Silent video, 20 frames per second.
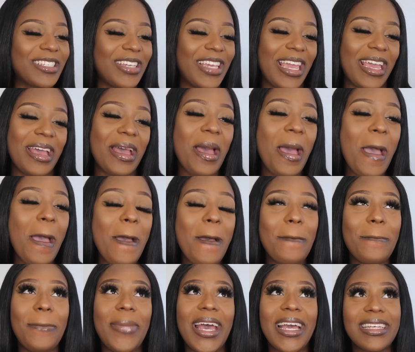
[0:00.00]
so yeah
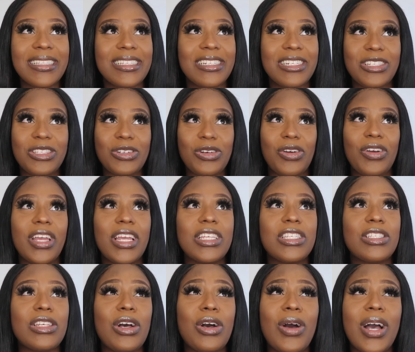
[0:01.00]
back to the story
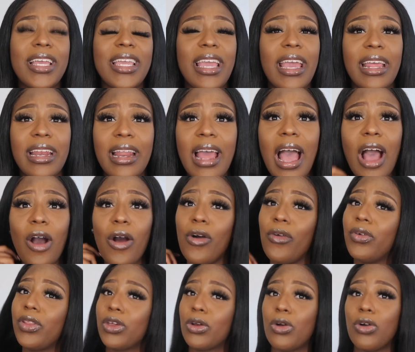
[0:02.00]
so again
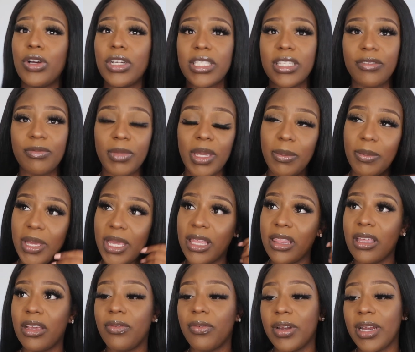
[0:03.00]
over the course of me
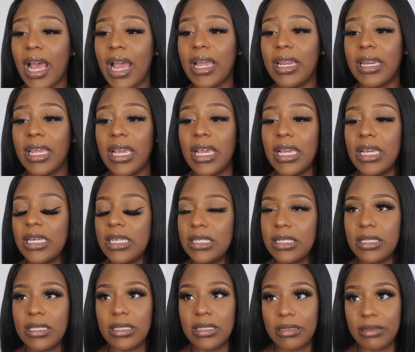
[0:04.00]
being there for nine
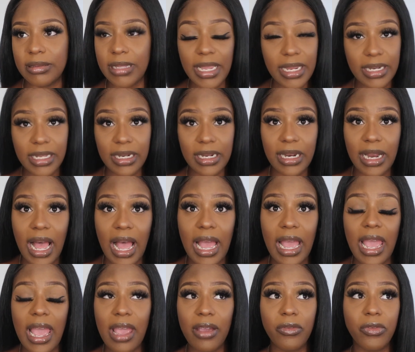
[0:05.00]
days they did a
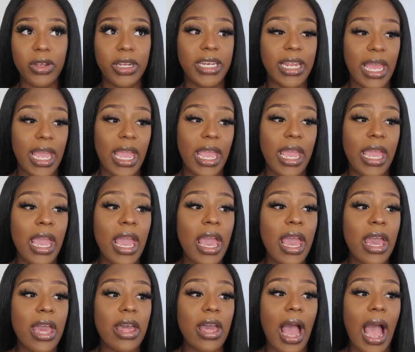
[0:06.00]
lot every day
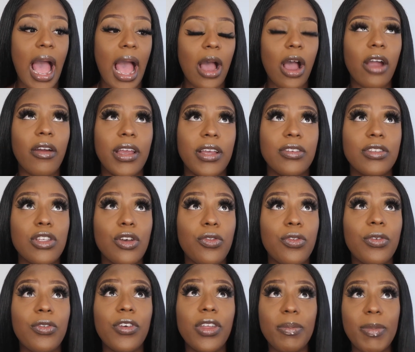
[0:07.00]
all right so
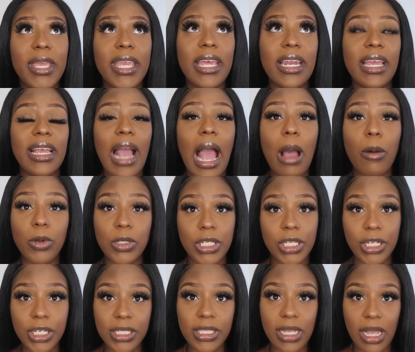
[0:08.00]
for the beginning i
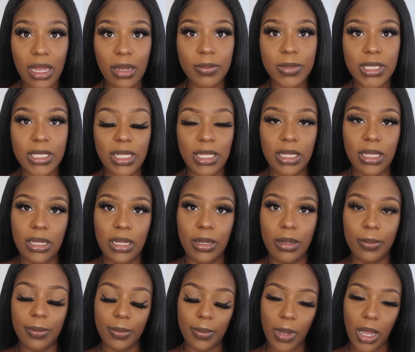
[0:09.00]
was hooked up to
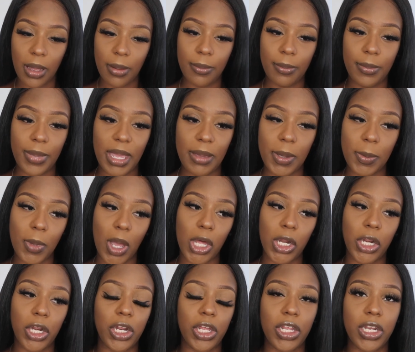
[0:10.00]
the um, baby
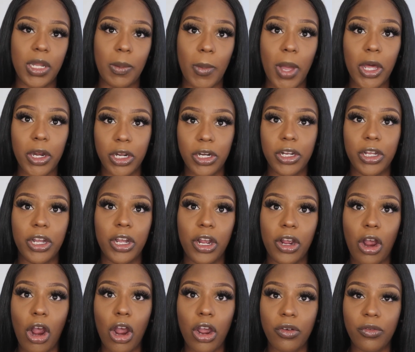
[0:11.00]
monitor the monitor
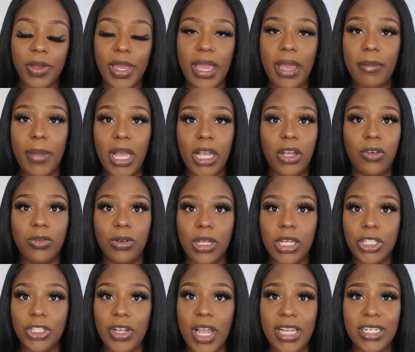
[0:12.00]
her heart rate and my co
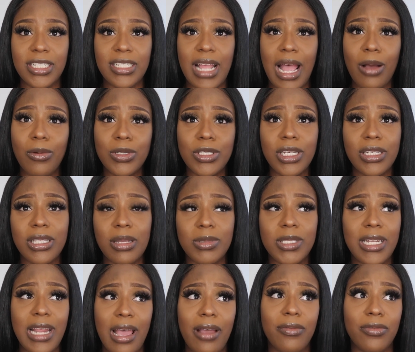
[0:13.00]
contractions i was hooked
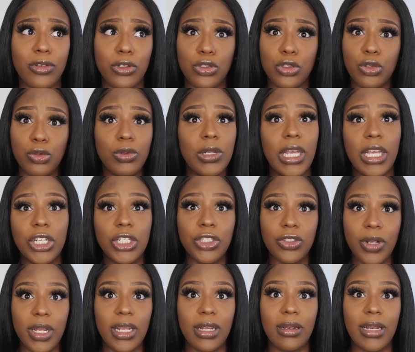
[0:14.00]
up to that for two days
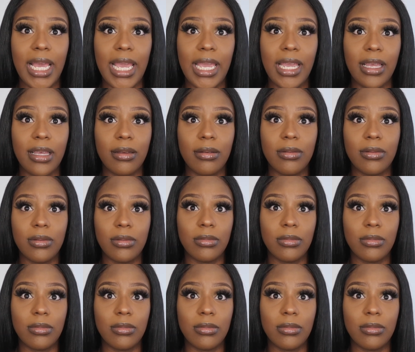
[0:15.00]
straight like